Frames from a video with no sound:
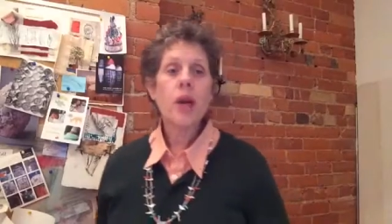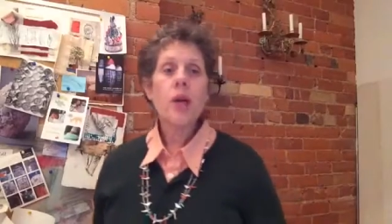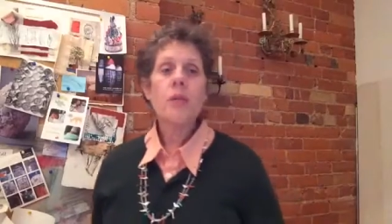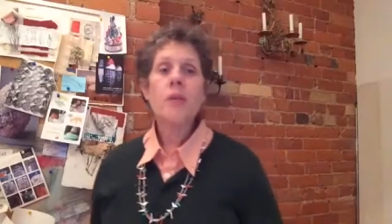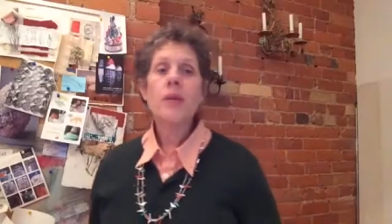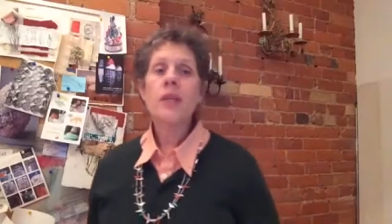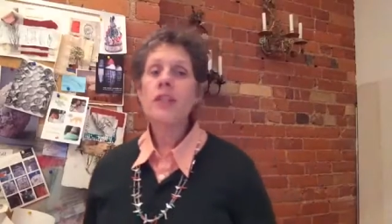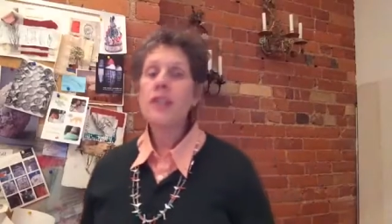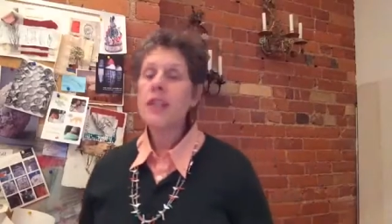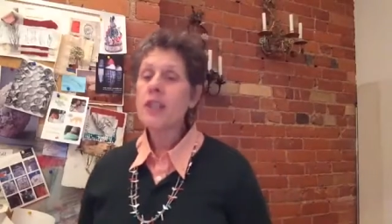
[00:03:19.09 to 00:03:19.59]

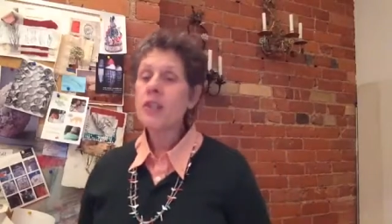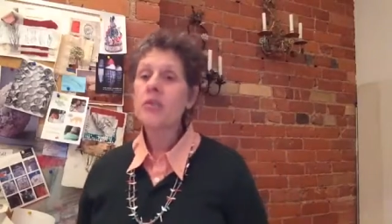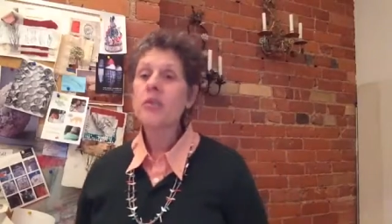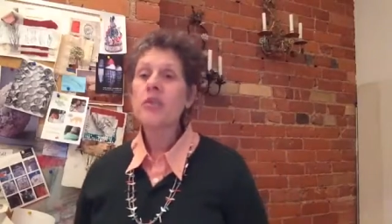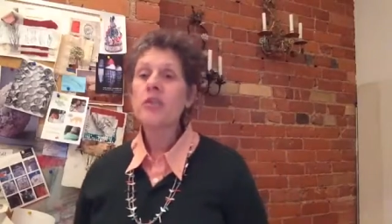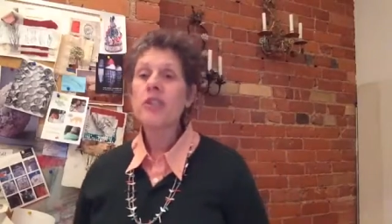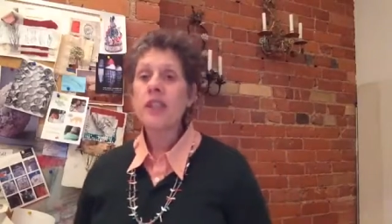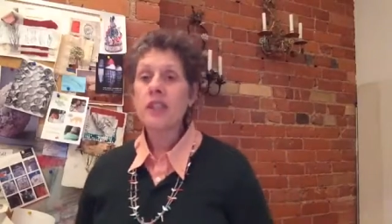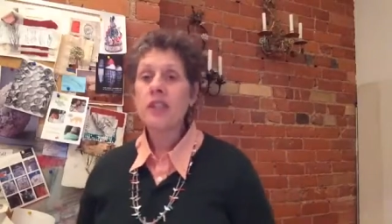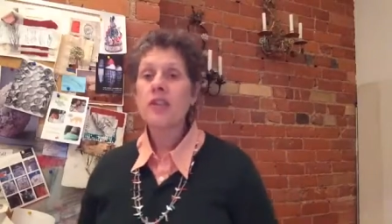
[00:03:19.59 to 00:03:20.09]
but it's
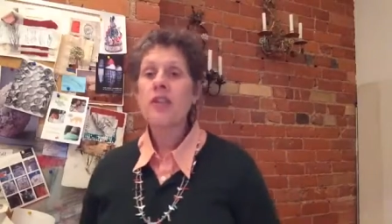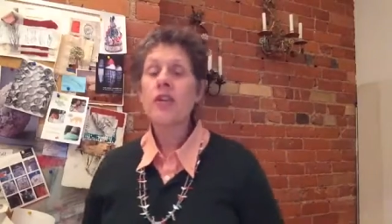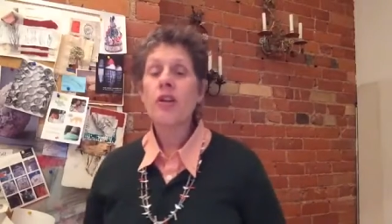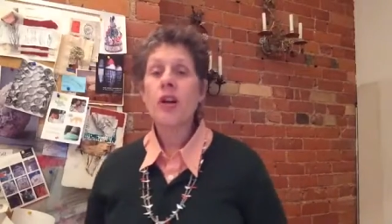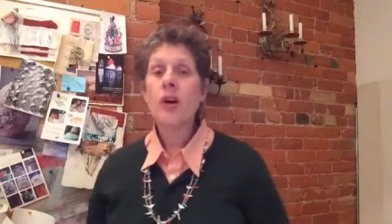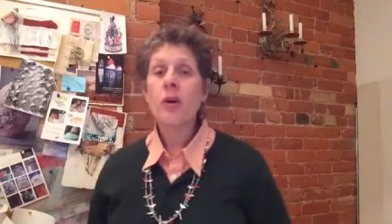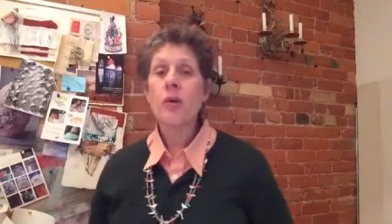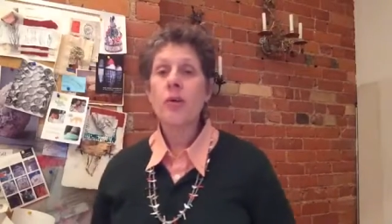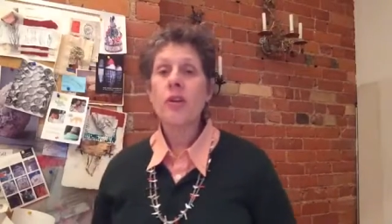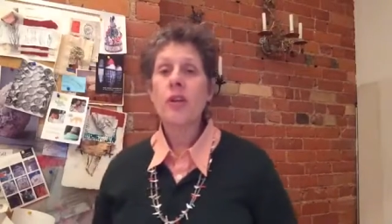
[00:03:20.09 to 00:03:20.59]
interesting to
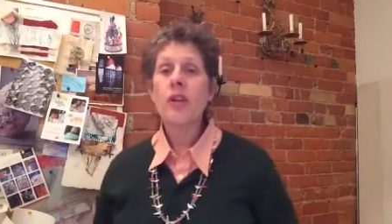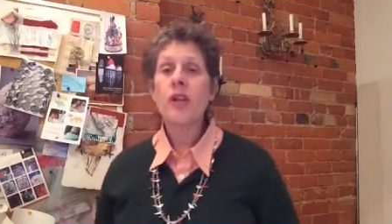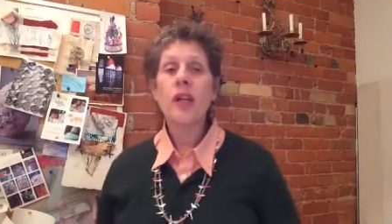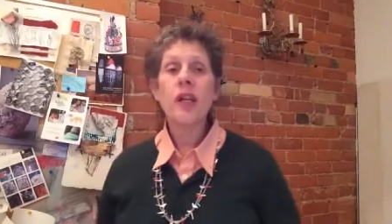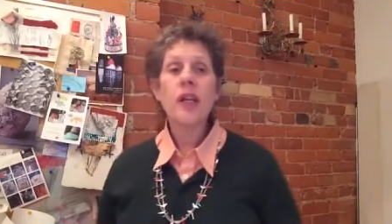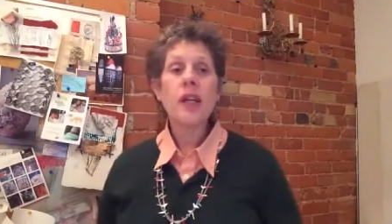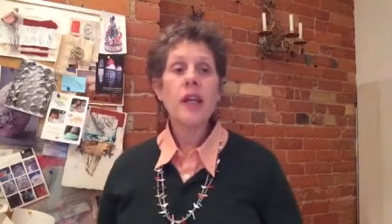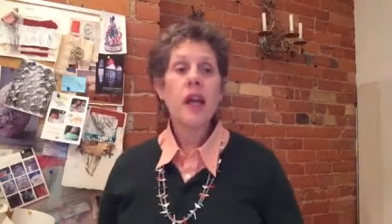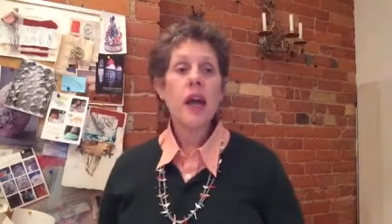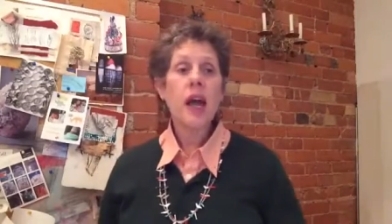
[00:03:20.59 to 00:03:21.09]
note that
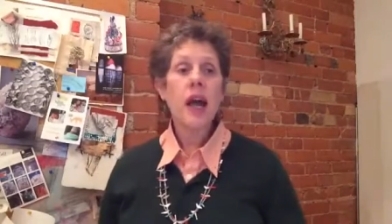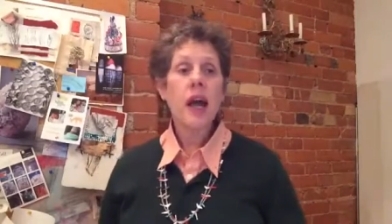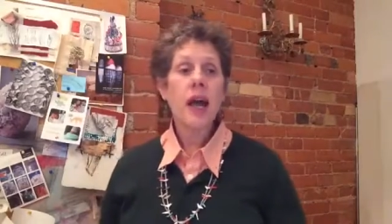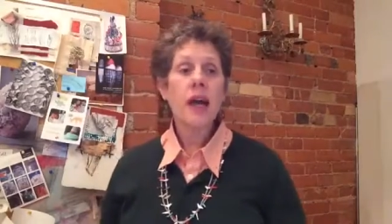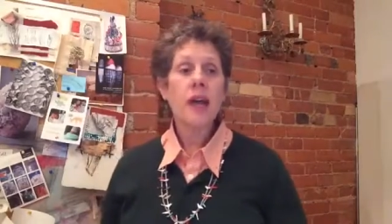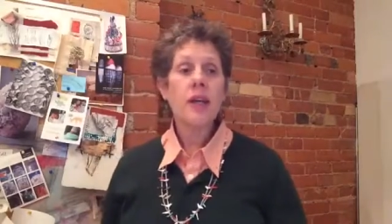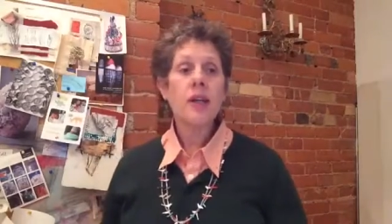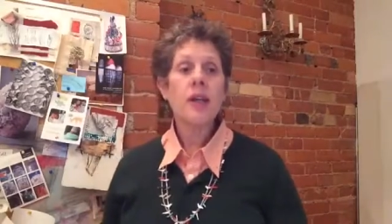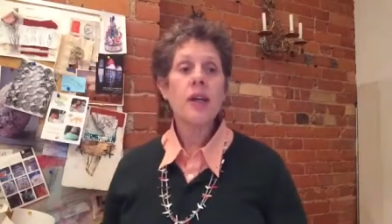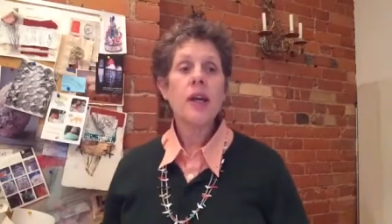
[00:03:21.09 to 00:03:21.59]
he
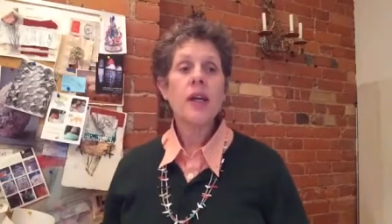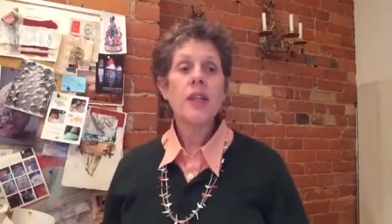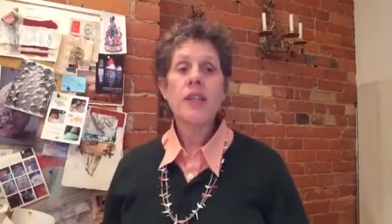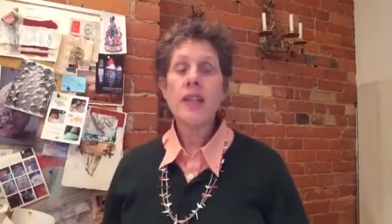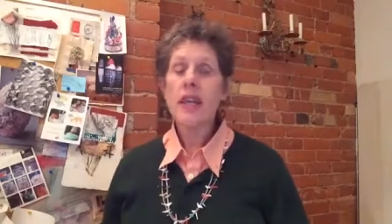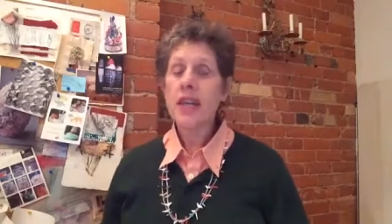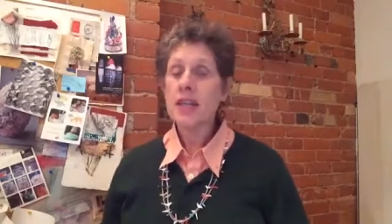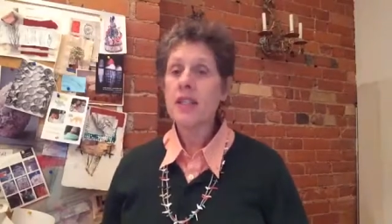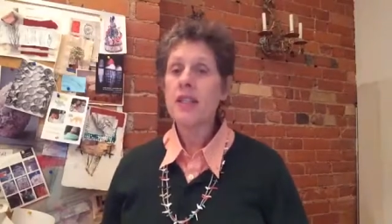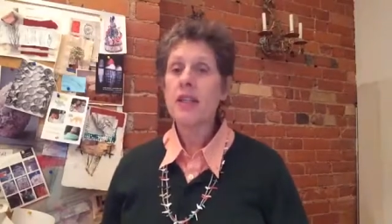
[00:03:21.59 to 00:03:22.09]
had
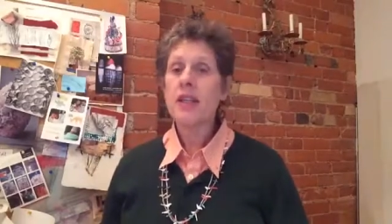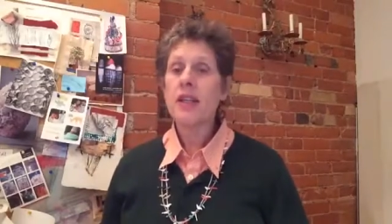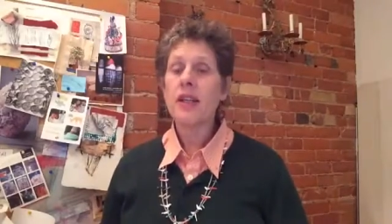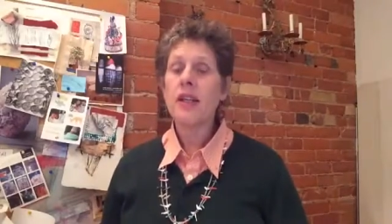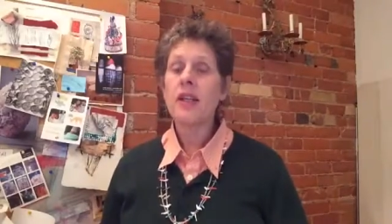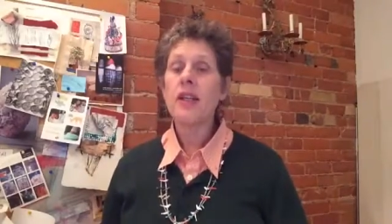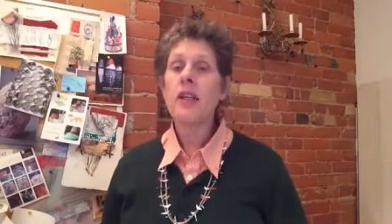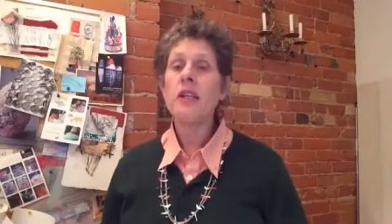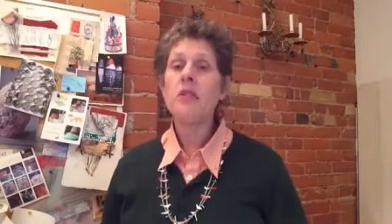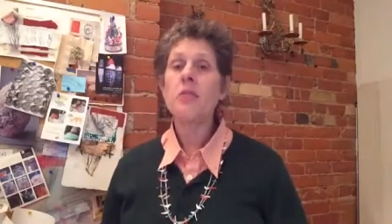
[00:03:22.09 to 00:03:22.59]
tested
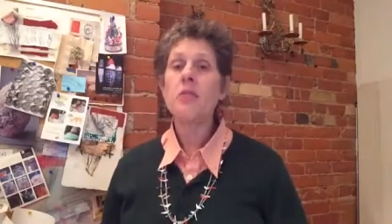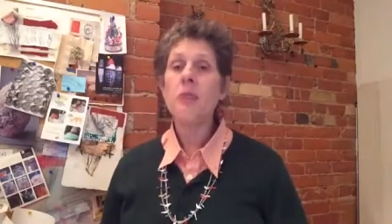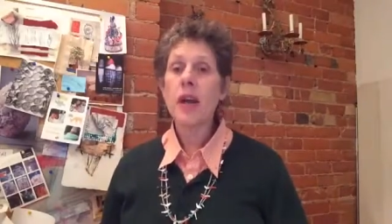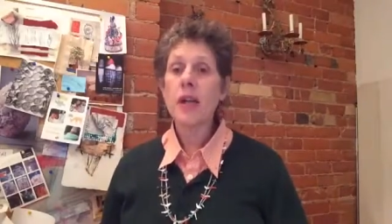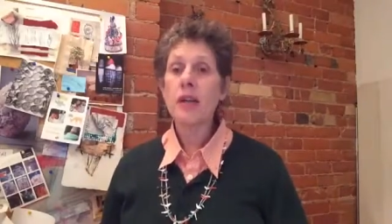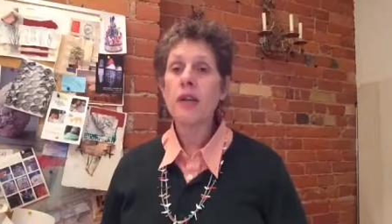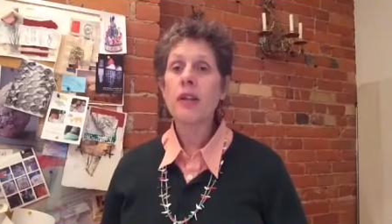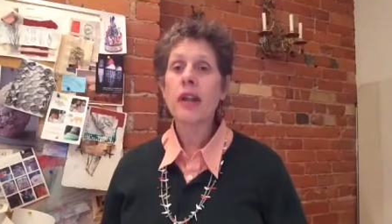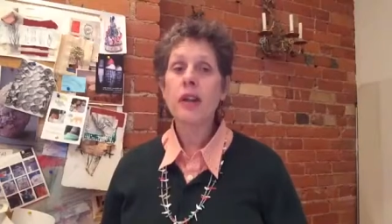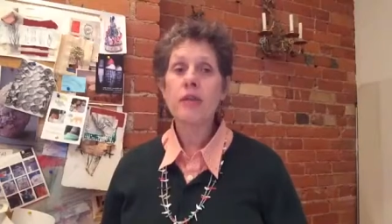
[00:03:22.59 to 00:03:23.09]
his
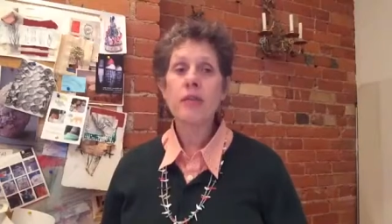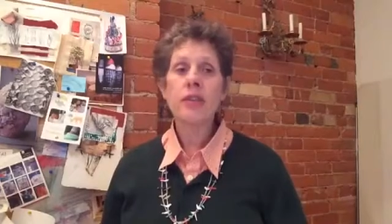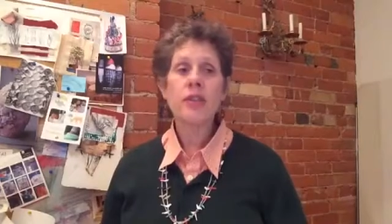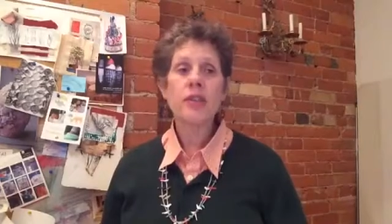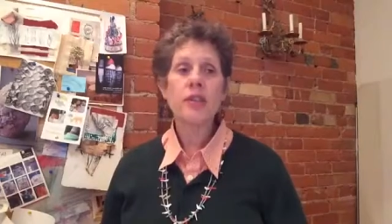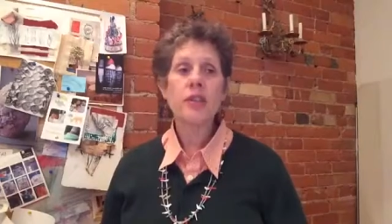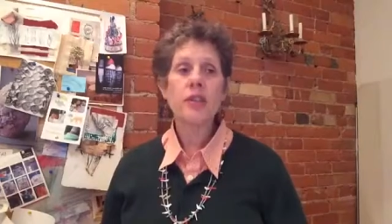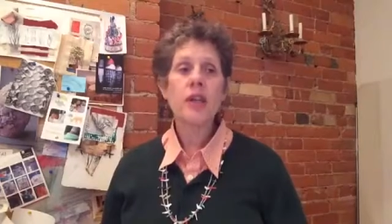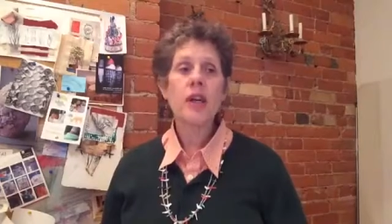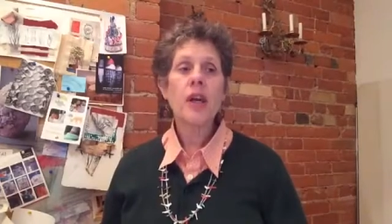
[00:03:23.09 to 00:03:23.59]
metal
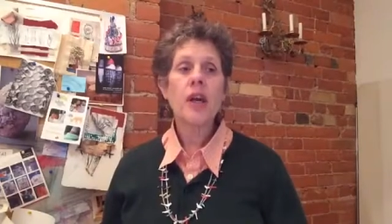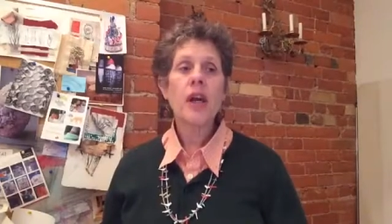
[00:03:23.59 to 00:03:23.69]
levels,